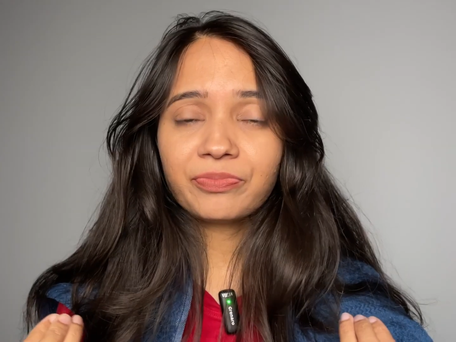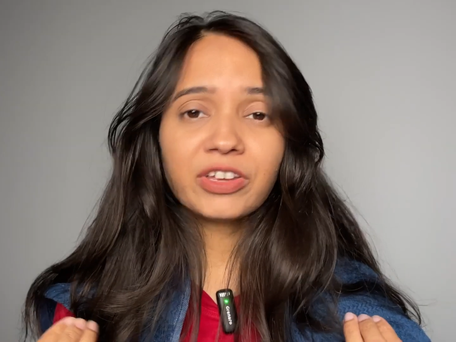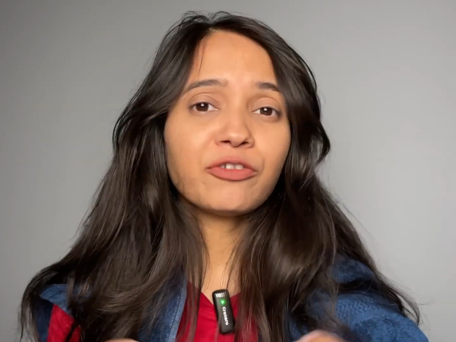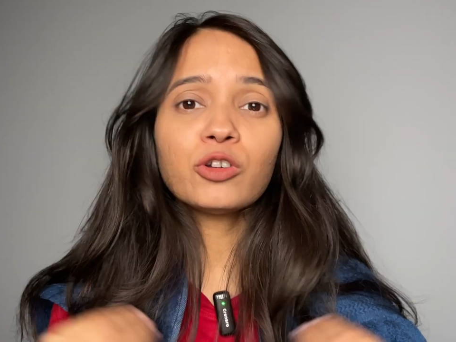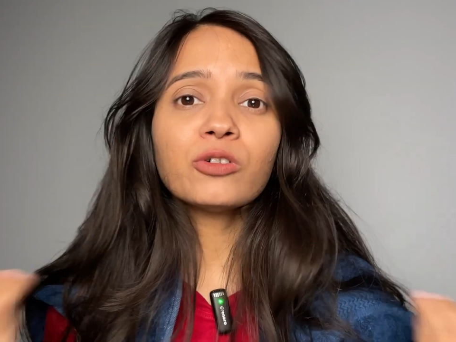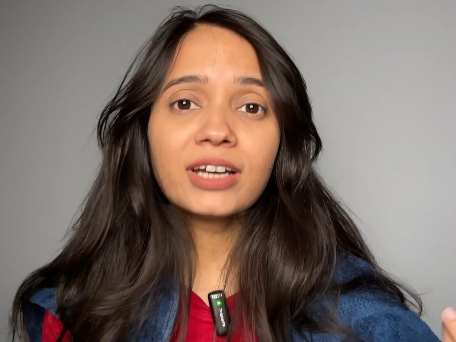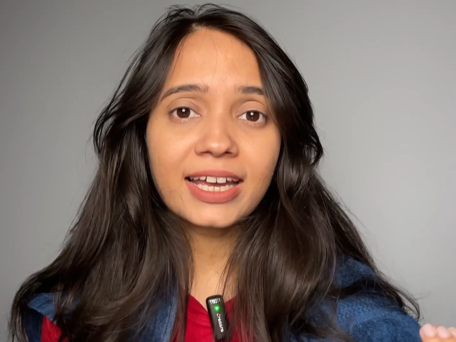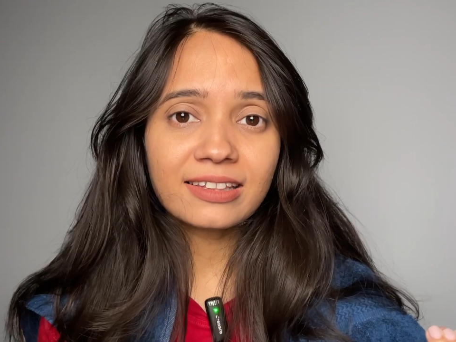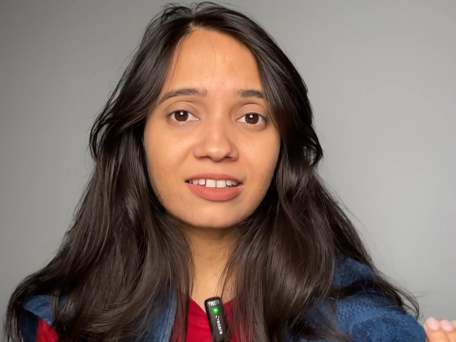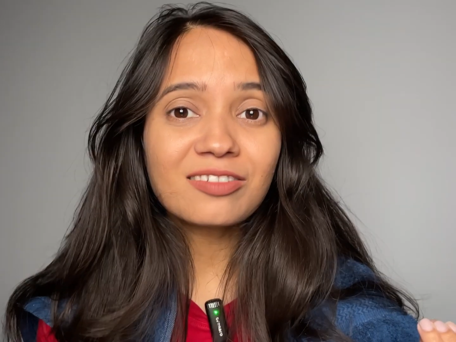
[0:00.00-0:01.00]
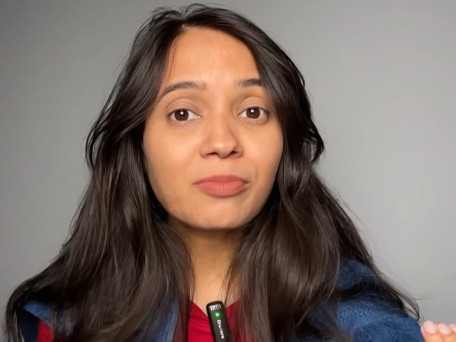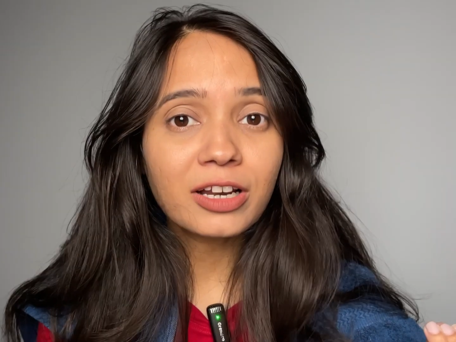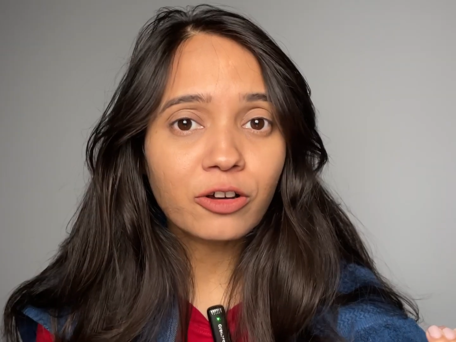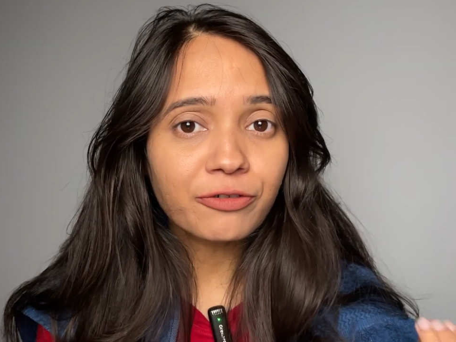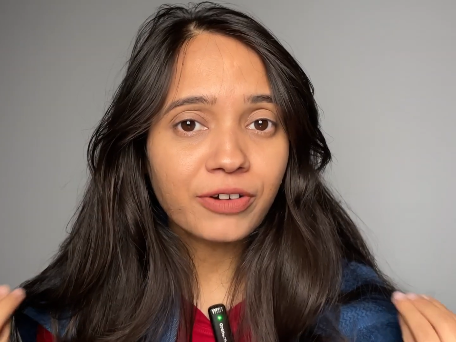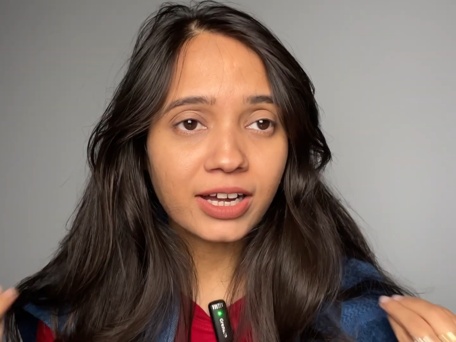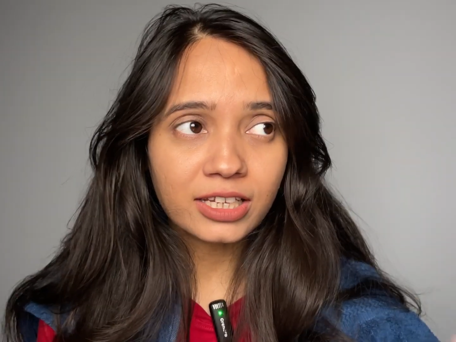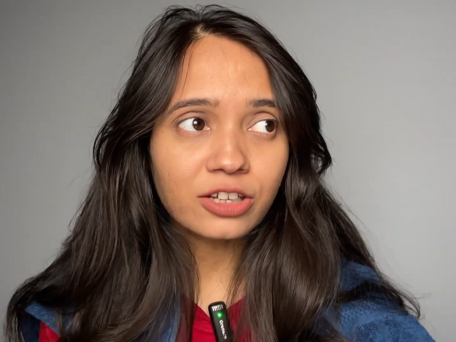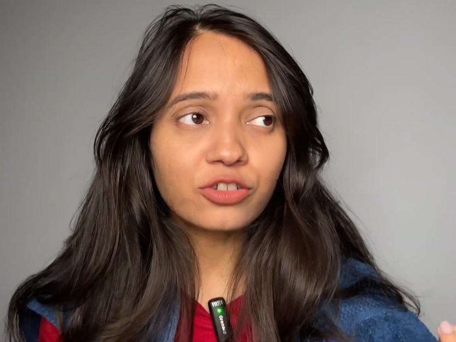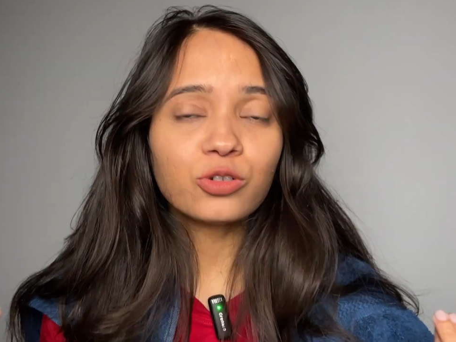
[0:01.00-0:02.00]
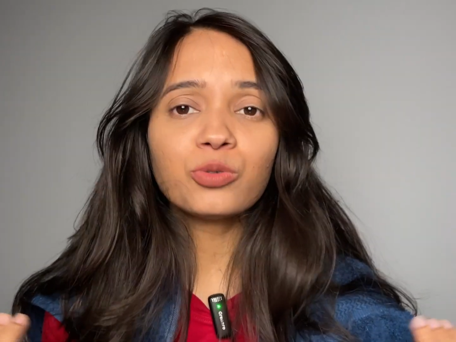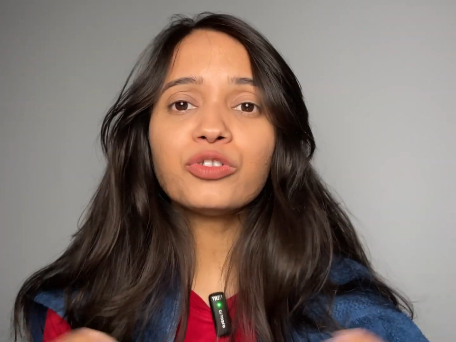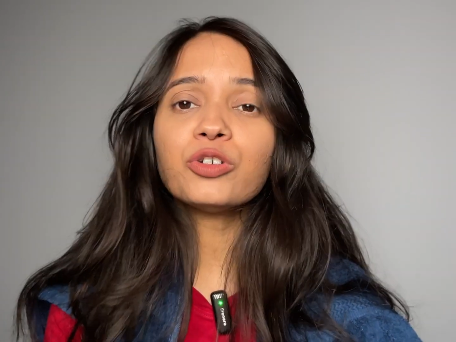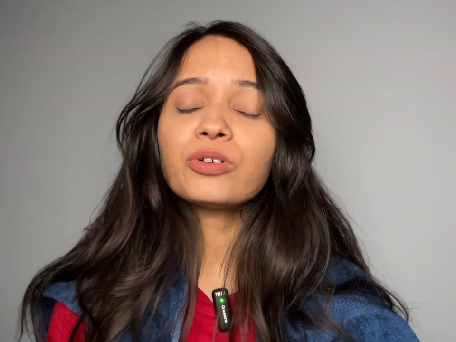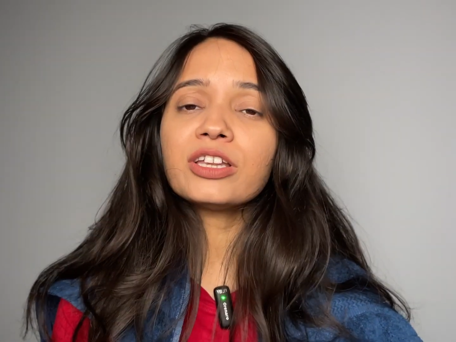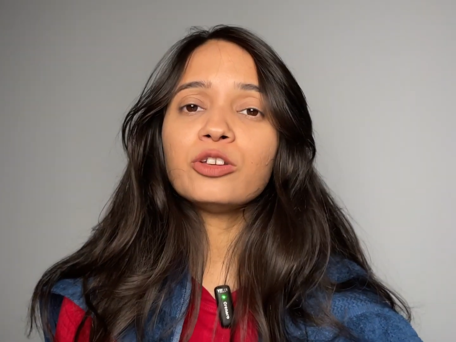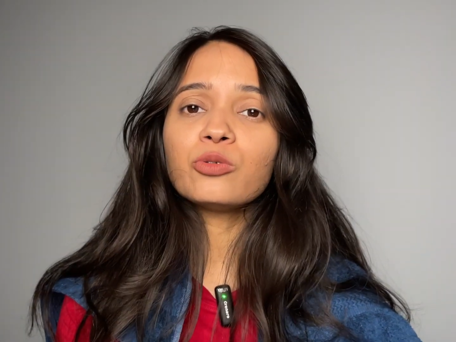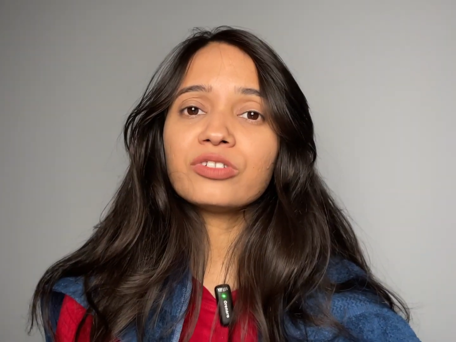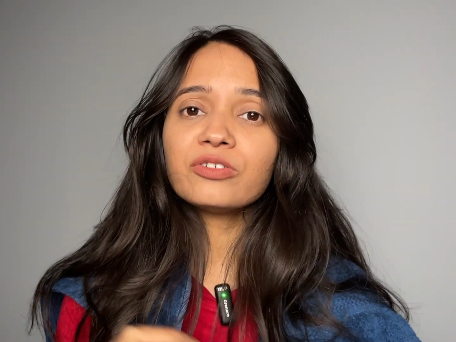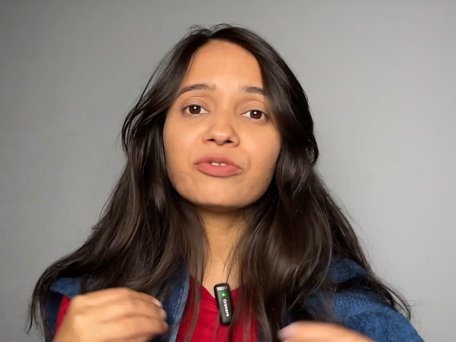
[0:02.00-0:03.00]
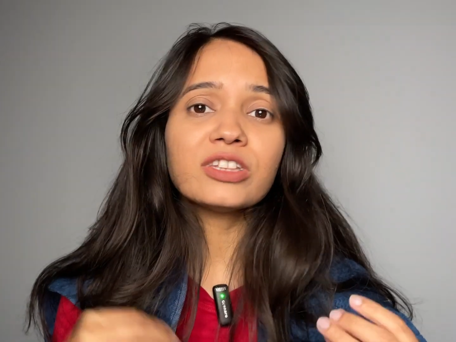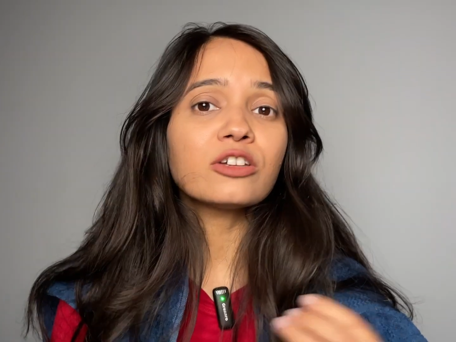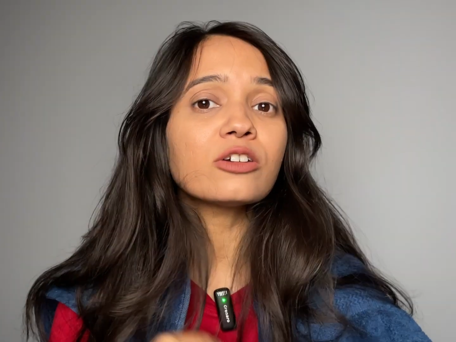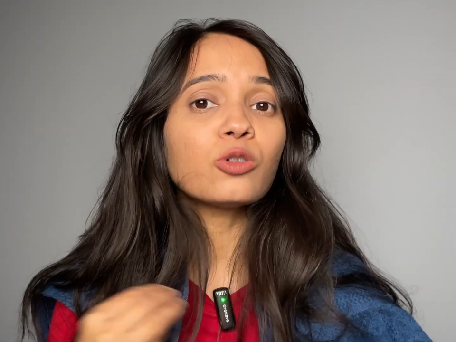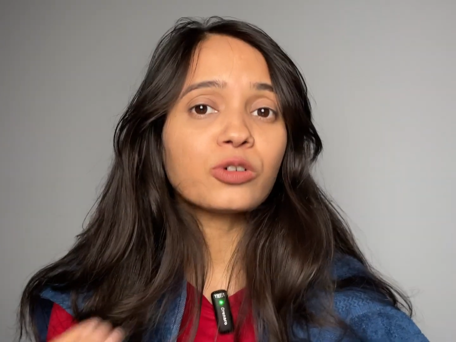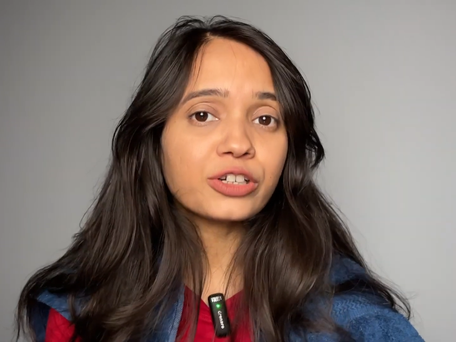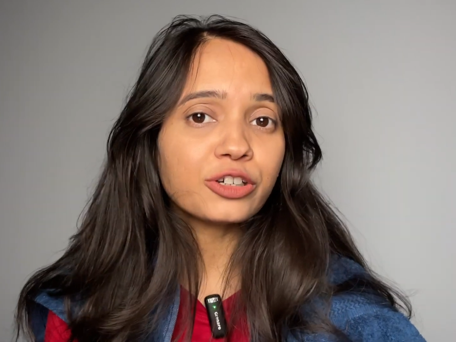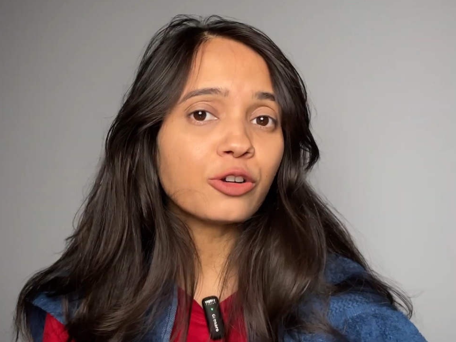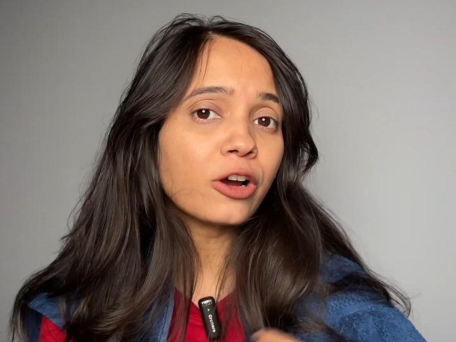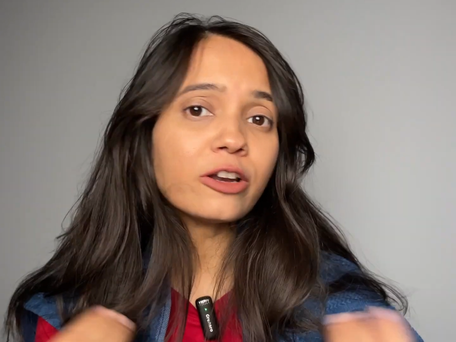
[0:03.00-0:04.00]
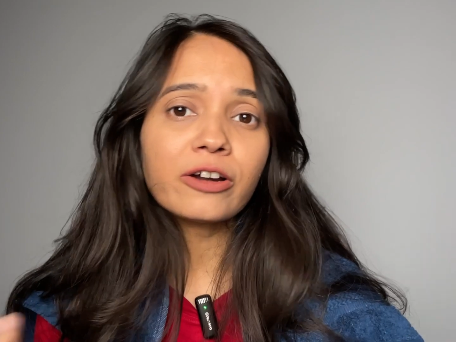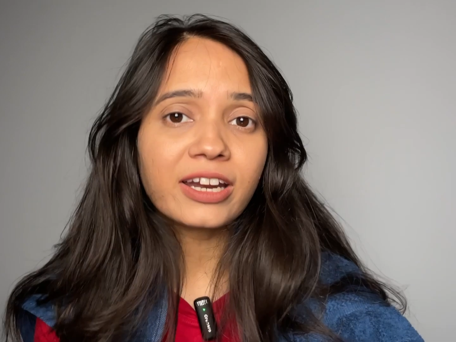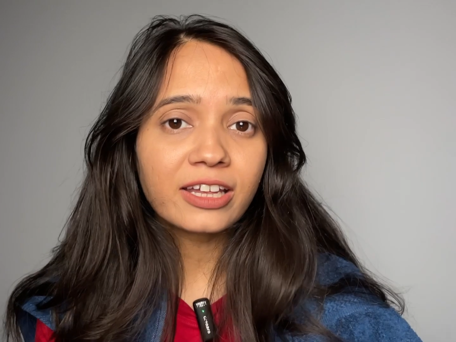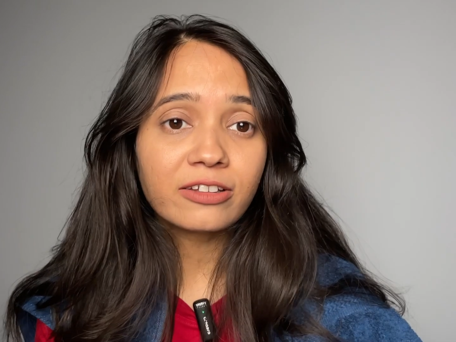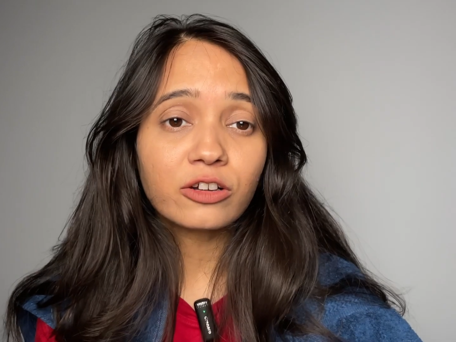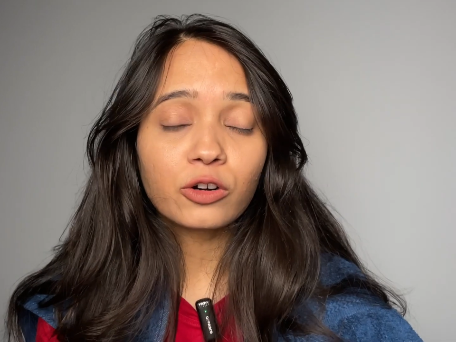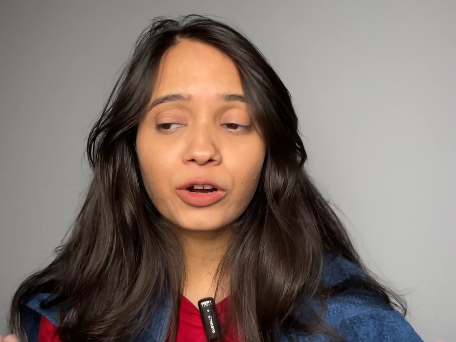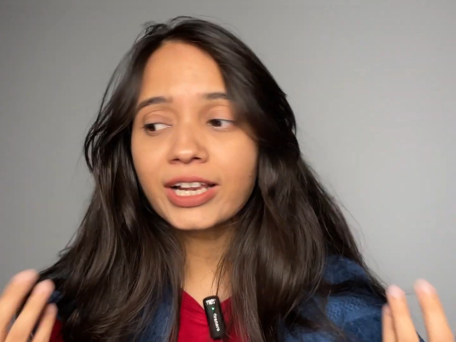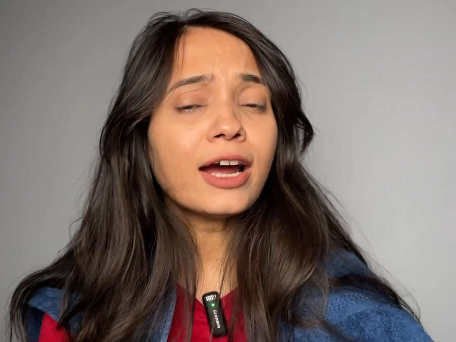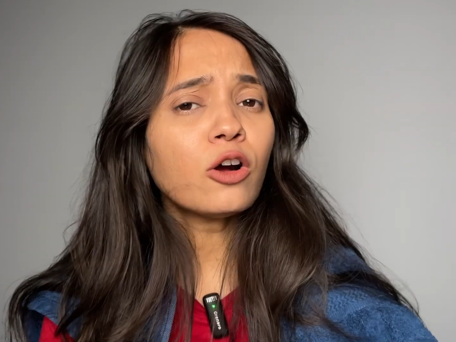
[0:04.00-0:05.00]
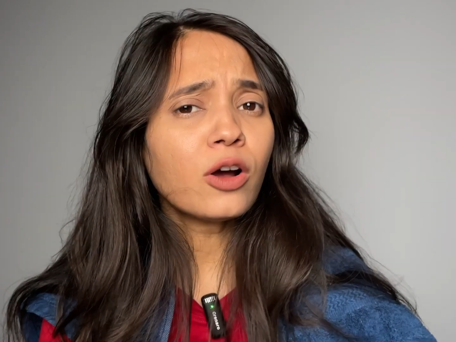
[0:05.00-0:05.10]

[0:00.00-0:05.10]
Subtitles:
If you don't like the smell of onion juice, you can use it with coconut oil or any other oil,